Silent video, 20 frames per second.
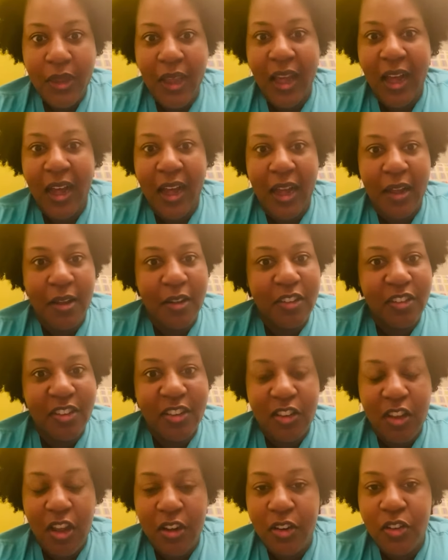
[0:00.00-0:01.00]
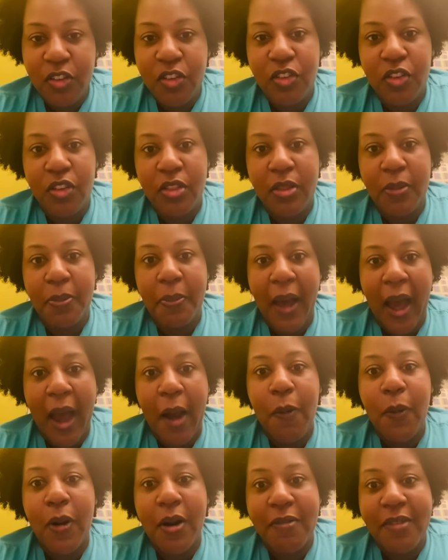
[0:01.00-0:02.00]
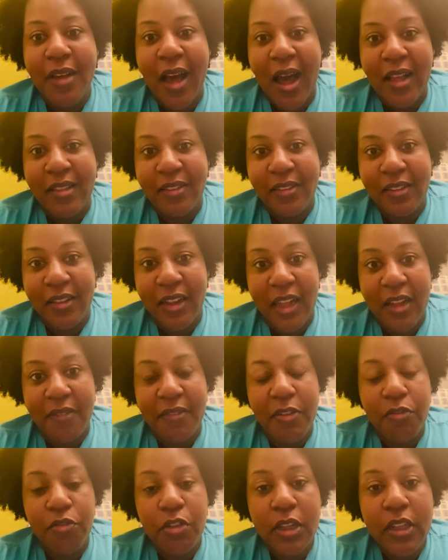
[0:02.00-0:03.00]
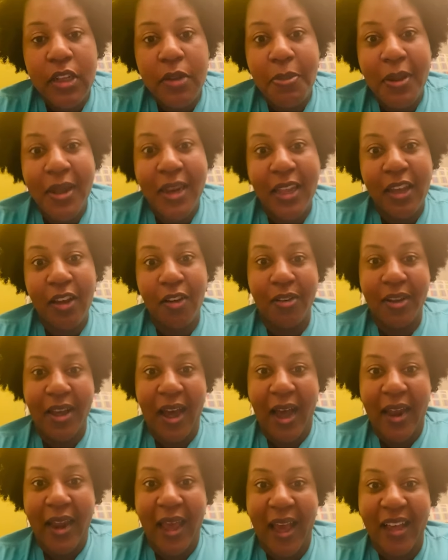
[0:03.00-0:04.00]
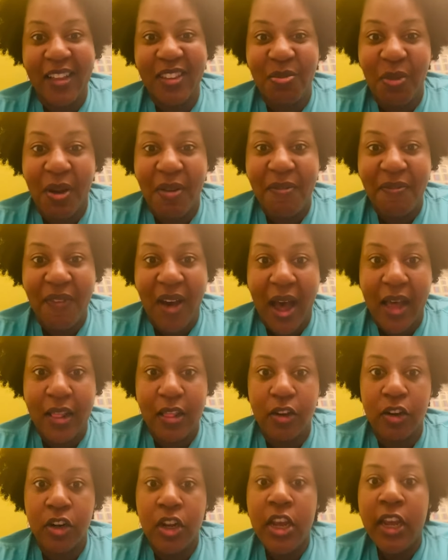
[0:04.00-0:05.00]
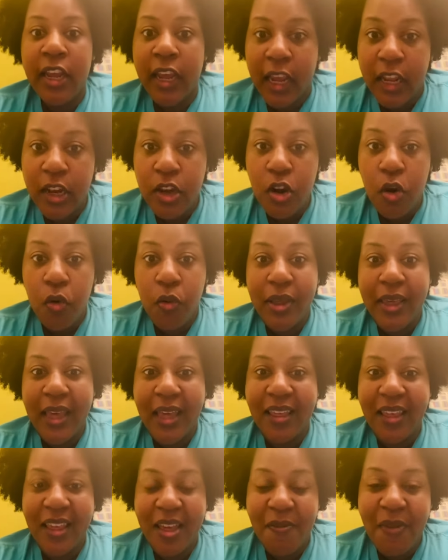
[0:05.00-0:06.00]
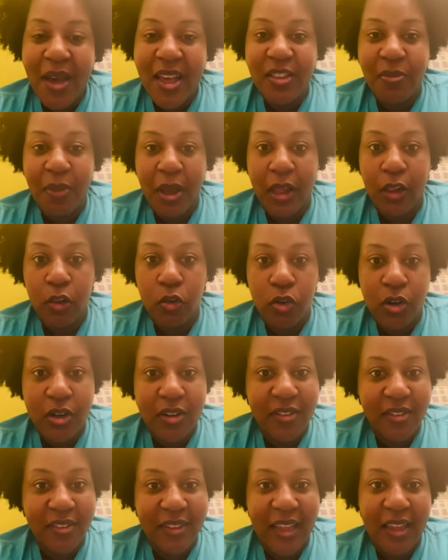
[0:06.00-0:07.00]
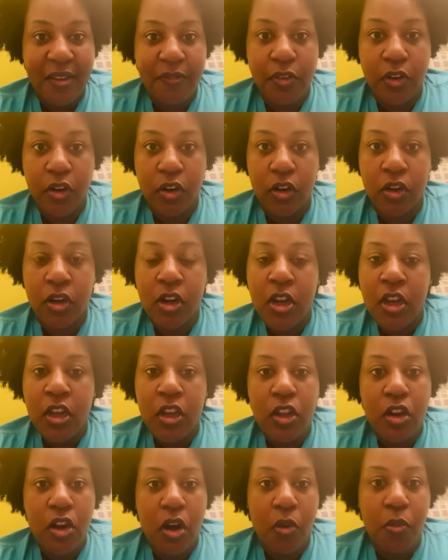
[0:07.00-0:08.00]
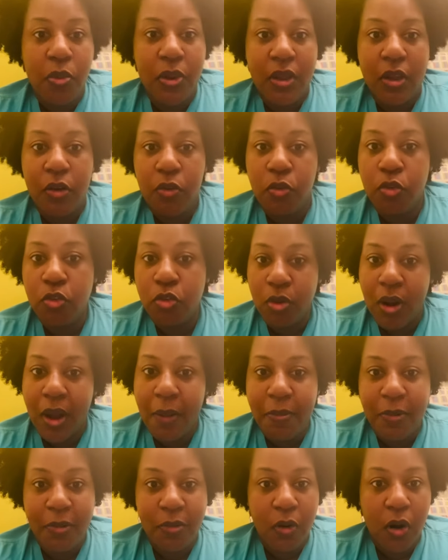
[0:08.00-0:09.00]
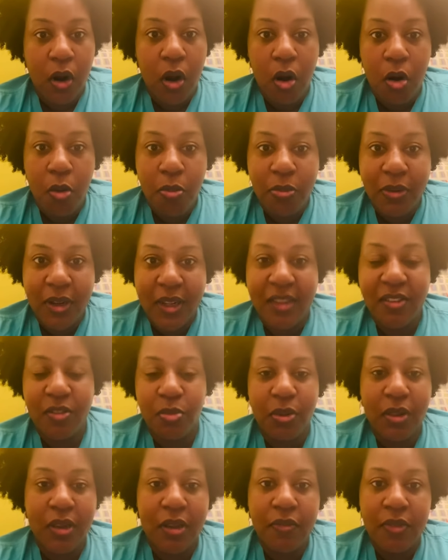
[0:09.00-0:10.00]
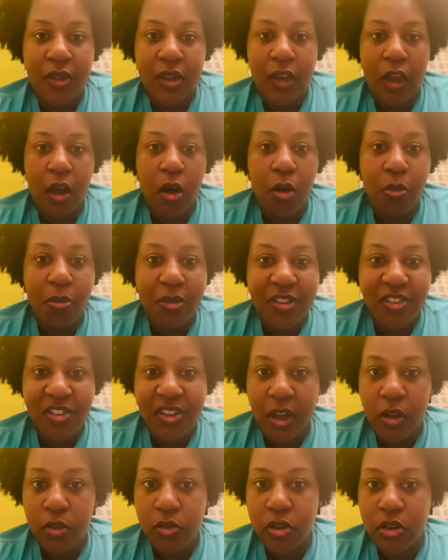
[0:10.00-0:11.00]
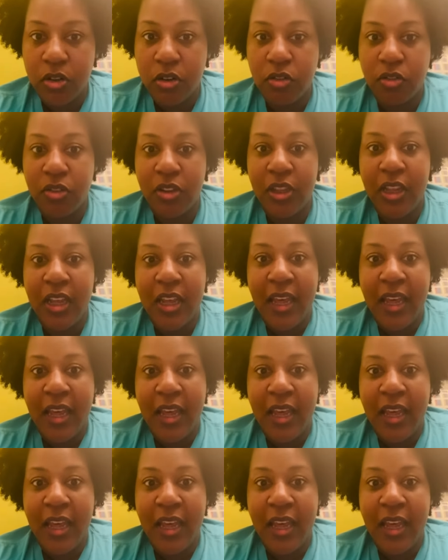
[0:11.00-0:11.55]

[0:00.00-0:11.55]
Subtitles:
I just understood the power of God's love and really depending on God as my Father and knowing Him as my Lord and Savior. You know, we grew up, we were homeless, we lived in homeless shelters.